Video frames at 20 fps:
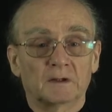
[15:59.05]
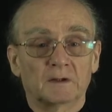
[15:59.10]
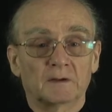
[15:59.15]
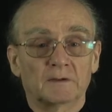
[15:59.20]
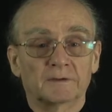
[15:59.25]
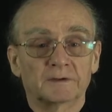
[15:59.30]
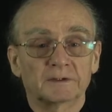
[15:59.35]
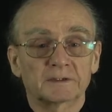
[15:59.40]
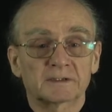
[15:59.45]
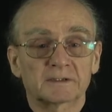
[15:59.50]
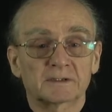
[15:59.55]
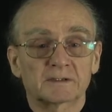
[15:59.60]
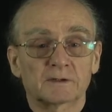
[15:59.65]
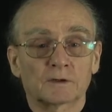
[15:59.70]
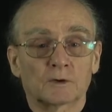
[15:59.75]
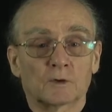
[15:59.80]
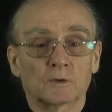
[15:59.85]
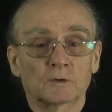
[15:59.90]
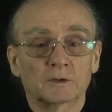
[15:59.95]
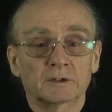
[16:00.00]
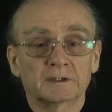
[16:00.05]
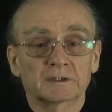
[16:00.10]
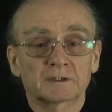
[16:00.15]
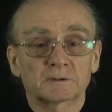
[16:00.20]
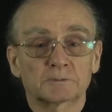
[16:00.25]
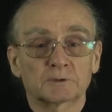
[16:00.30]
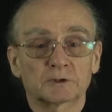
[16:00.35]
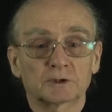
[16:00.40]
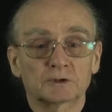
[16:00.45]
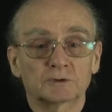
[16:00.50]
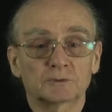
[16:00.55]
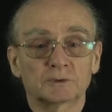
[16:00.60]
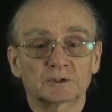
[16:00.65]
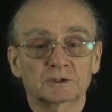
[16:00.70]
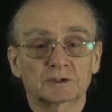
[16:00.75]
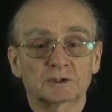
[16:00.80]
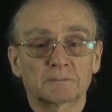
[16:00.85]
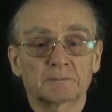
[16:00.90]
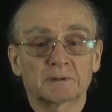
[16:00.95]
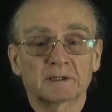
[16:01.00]
This is the only expression
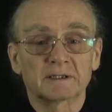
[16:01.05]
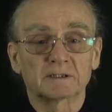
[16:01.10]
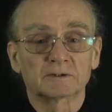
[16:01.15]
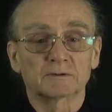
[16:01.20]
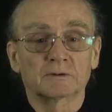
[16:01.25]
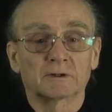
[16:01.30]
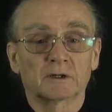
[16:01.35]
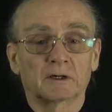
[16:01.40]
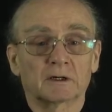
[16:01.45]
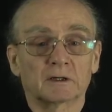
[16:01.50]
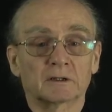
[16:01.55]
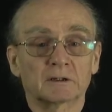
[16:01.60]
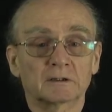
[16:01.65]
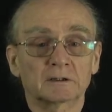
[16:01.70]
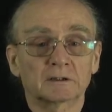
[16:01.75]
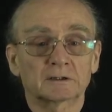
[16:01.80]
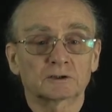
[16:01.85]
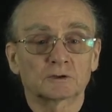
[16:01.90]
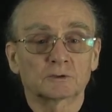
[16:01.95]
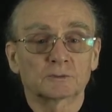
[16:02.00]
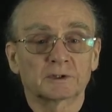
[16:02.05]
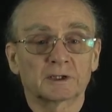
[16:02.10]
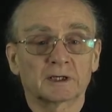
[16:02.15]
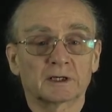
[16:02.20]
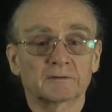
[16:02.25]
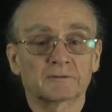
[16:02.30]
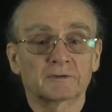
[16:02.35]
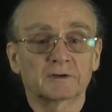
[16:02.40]
which depends on R. So we have